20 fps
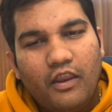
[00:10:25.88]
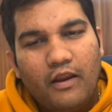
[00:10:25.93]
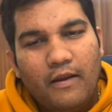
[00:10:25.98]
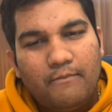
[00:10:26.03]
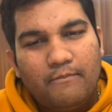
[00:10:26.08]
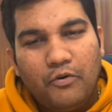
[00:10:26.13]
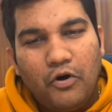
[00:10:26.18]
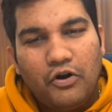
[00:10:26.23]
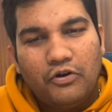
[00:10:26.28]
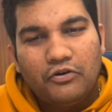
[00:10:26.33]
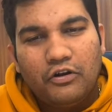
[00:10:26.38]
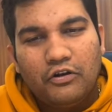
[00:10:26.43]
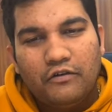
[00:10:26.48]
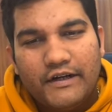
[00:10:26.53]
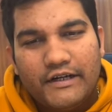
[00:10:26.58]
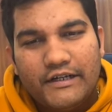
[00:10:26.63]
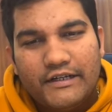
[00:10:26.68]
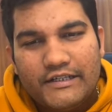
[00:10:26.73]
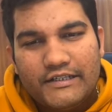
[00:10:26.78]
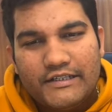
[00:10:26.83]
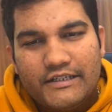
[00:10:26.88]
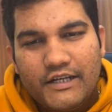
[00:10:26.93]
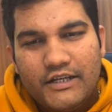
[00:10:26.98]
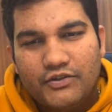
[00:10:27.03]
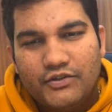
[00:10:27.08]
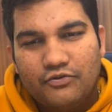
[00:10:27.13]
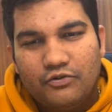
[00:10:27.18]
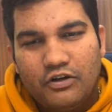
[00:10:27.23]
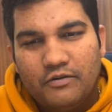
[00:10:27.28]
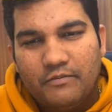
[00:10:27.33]
Born on Wednesday
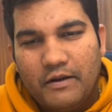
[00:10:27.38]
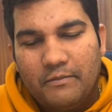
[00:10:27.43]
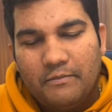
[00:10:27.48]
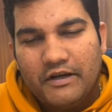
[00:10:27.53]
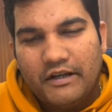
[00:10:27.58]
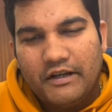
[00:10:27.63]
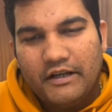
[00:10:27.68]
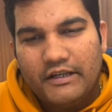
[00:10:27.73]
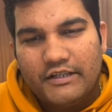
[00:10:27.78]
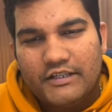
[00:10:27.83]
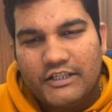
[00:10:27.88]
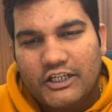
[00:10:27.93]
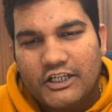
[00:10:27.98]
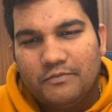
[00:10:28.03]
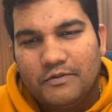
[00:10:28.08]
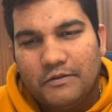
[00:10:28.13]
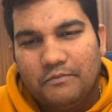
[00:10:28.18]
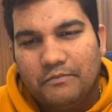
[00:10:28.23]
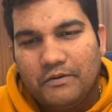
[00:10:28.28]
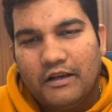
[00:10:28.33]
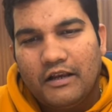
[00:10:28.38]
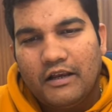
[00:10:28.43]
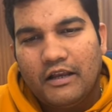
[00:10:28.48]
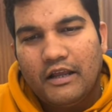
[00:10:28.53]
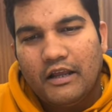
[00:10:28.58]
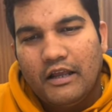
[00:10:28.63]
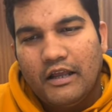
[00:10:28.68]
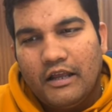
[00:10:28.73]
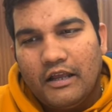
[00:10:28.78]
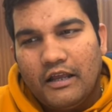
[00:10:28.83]
is ruled by Mercury. Such people
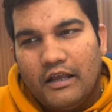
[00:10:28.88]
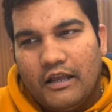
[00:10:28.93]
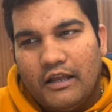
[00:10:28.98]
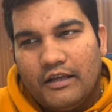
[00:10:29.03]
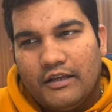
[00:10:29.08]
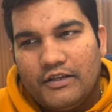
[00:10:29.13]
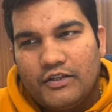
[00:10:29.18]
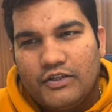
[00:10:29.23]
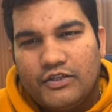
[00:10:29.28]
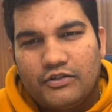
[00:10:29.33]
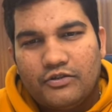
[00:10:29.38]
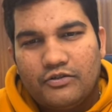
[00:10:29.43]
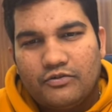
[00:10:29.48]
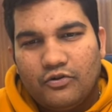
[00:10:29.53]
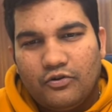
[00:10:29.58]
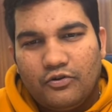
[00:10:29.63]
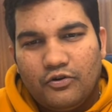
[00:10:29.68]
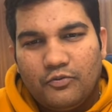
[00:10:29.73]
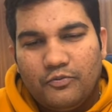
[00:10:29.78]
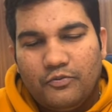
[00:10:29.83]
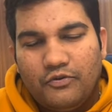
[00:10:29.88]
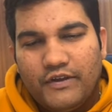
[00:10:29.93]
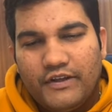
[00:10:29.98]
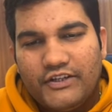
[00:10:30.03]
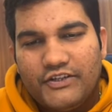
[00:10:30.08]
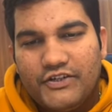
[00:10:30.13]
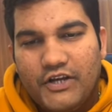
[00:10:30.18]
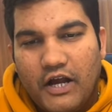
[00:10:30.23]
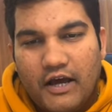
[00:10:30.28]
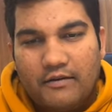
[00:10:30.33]
is told to be very
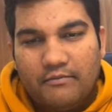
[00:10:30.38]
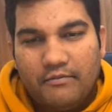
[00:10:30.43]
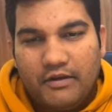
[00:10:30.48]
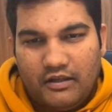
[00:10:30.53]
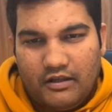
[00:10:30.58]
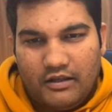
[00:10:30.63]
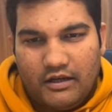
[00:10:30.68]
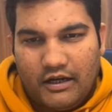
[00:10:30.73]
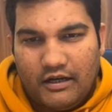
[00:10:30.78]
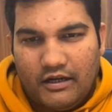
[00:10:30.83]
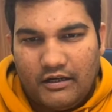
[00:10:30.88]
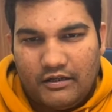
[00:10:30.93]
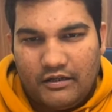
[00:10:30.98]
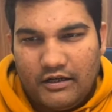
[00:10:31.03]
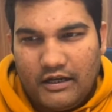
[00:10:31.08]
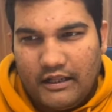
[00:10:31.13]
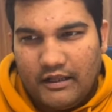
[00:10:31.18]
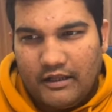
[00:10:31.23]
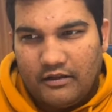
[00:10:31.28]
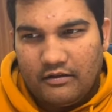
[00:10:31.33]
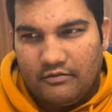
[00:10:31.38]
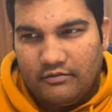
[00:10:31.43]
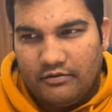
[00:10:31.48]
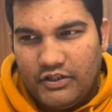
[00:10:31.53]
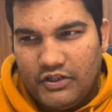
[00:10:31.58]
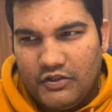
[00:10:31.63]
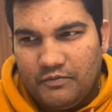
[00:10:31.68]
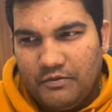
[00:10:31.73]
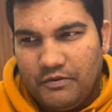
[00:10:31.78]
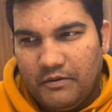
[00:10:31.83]
charming, right? Like
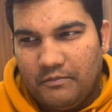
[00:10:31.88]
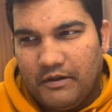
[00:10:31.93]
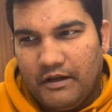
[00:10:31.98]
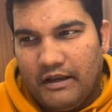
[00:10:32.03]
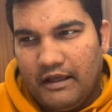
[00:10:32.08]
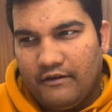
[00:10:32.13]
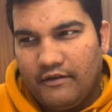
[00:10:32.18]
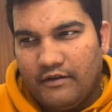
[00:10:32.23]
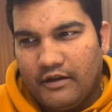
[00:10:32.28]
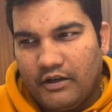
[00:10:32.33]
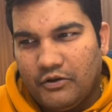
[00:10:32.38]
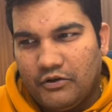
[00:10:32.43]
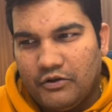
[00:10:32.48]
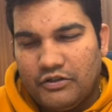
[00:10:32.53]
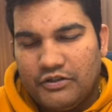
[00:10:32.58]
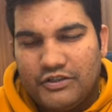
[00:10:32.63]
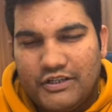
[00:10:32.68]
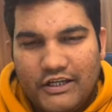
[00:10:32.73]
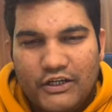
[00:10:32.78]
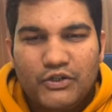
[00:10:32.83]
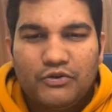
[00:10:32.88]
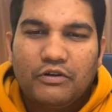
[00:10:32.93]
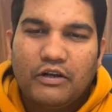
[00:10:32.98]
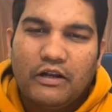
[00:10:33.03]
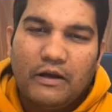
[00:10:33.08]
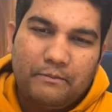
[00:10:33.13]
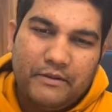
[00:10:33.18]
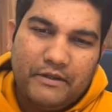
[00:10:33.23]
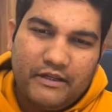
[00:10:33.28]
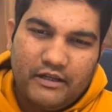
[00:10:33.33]
these people have a good sexual
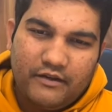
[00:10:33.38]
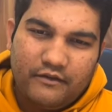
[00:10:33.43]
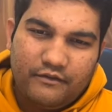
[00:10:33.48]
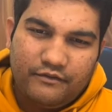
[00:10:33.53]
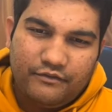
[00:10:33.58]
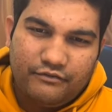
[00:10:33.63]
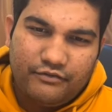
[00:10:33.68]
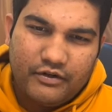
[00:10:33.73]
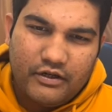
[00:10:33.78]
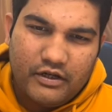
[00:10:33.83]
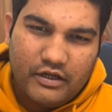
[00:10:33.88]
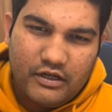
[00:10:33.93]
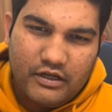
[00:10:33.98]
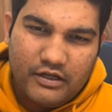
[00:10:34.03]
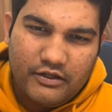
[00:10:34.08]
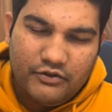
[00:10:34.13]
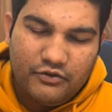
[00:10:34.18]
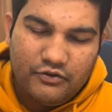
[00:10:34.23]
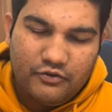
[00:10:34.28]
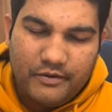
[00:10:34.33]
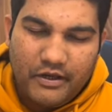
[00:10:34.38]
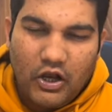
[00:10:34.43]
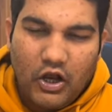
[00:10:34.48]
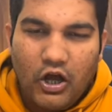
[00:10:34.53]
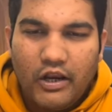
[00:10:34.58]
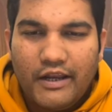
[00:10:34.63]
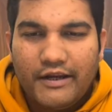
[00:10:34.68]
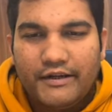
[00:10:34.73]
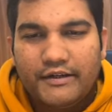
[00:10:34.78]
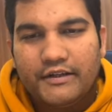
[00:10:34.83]
appeal, if uh, you may
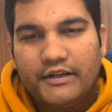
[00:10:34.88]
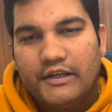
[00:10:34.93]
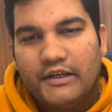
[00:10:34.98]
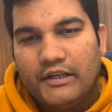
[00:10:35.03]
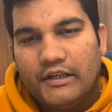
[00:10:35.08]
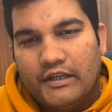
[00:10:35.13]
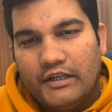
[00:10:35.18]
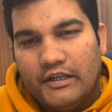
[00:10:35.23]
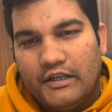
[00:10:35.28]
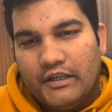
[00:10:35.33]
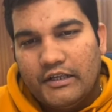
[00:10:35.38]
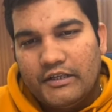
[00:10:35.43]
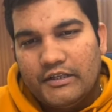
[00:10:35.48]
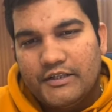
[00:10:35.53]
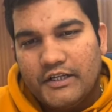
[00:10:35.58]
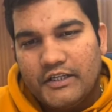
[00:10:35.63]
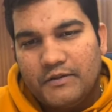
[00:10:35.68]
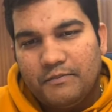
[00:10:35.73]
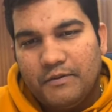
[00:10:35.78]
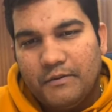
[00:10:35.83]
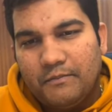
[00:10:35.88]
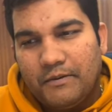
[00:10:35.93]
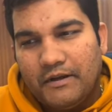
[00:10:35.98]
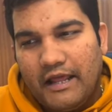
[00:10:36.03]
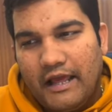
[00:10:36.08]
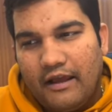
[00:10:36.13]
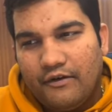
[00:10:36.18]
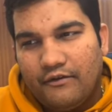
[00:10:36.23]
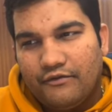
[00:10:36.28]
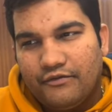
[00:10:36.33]
call it. Such people
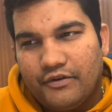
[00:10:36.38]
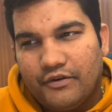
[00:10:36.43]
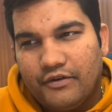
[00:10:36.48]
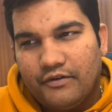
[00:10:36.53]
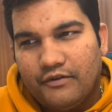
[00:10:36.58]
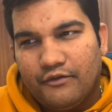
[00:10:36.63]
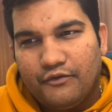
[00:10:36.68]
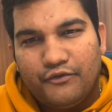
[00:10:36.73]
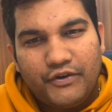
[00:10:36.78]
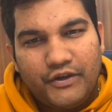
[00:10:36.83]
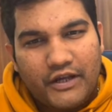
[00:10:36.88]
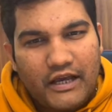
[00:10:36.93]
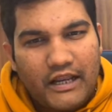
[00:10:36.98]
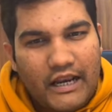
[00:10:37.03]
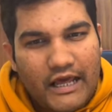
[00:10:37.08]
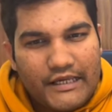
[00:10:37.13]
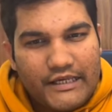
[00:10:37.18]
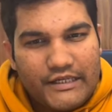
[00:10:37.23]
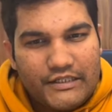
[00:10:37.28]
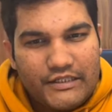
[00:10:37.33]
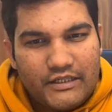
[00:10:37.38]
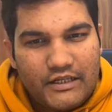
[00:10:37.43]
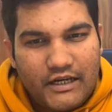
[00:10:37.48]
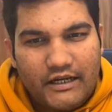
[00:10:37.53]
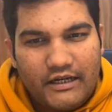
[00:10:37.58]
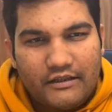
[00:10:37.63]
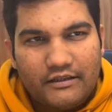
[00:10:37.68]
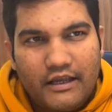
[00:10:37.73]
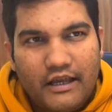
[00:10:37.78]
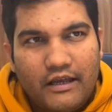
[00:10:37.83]
have fickle eyes,
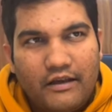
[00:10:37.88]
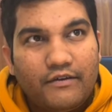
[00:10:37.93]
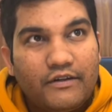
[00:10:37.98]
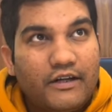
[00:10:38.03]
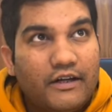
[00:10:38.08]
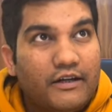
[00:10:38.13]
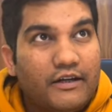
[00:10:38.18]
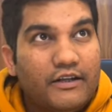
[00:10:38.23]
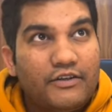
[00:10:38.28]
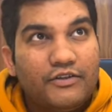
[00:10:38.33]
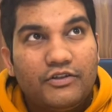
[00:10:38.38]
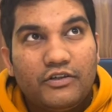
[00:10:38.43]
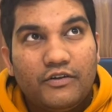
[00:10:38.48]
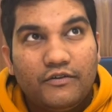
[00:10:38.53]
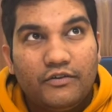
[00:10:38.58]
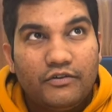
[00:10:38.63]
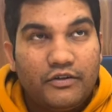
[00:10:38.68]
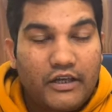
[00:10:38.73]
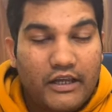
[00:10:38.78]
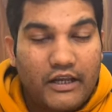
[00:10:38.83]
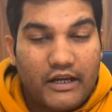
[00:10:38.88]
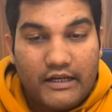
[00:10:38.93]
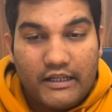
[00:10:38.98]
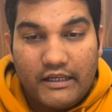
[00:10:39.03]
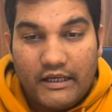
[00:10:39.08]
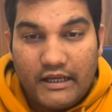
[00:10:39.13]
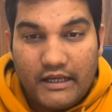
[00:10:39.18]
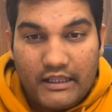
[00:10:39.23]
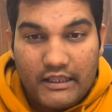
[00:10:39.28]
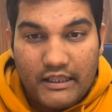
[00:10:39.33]
right? They have a tendency of looking at
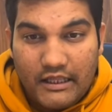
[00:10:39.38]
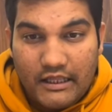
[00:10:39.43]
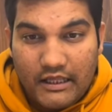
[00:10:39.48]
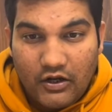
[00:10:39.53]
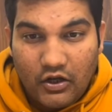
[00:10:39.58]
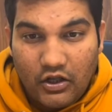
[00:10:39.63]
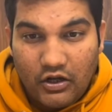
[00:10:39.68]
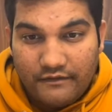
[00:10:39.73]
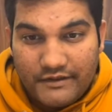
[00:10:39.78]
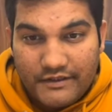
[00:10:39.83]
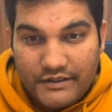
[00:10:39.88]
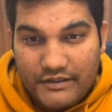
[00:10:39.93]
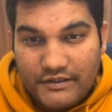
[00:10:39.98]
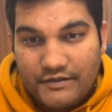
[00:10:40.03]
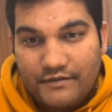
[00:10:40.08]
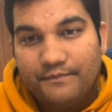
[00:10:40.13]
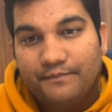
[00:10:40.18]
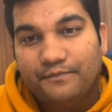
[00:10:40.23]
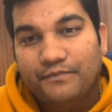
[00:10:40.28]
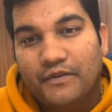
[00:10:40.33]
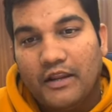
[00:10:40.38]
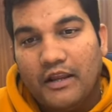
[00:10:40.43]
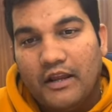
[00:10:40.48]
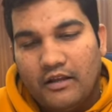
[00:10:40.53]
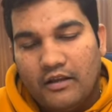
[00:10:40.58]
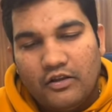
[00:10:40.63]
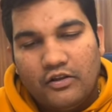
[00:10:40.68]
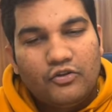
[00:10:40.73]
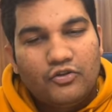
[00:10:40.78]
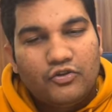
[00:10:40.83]
here and there always.
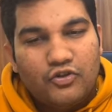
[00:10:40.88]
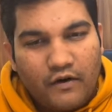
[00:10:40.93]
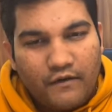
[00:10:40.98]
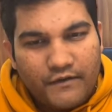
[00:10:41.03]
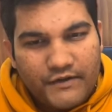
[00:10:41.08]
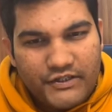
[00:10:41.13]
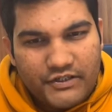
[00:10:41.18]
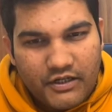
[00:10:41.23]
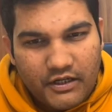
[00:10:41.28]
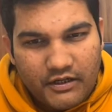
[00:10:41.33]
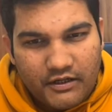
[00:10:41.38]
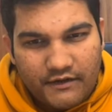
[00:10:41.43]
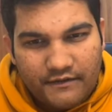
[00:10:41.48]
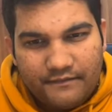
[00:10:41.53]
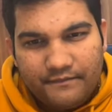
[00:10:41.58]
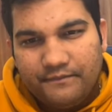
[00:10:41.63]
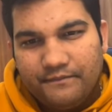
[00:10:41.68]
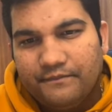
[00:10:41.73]
Soft skin,